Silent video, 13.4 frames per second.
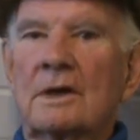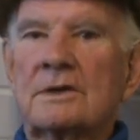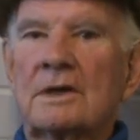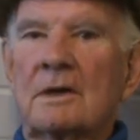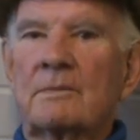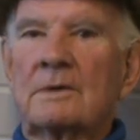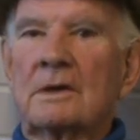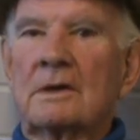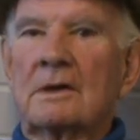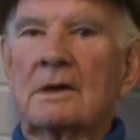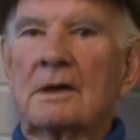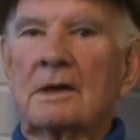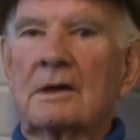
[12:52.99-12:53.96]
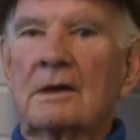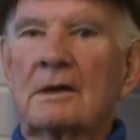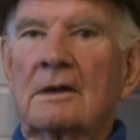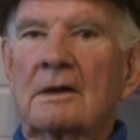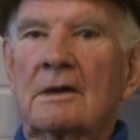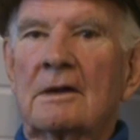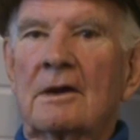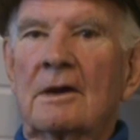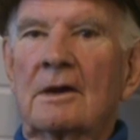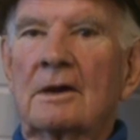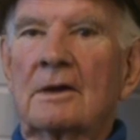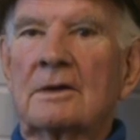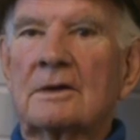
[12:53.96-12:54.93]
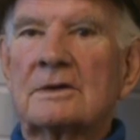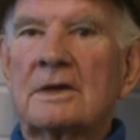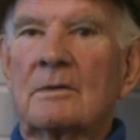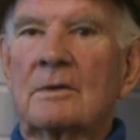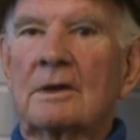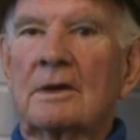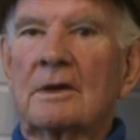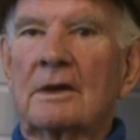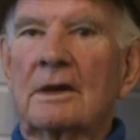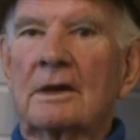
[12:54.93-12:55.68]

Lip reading: except in Arlington Cemetery.